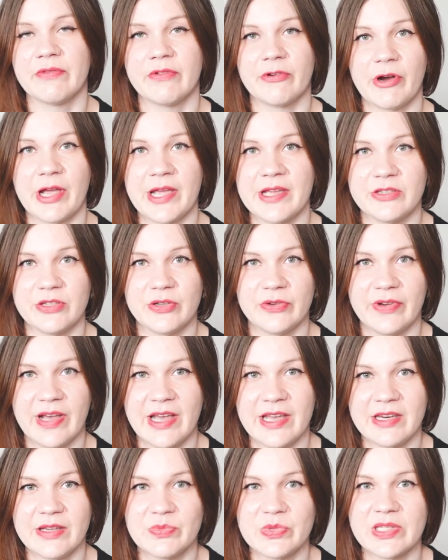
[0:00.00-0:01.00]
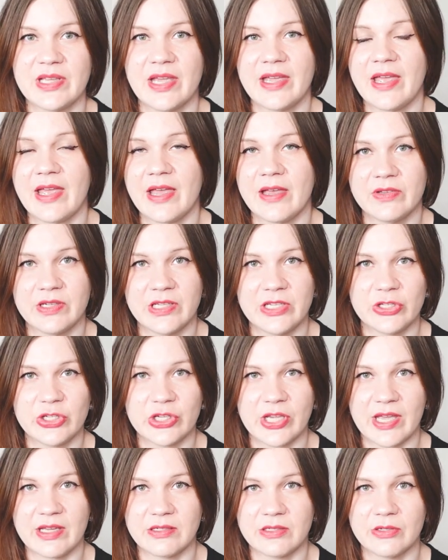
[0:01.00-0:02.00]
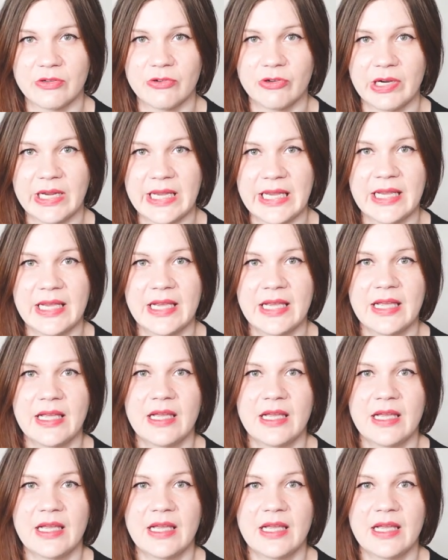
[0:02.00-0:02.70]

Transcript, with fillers: variety of items I have in each category.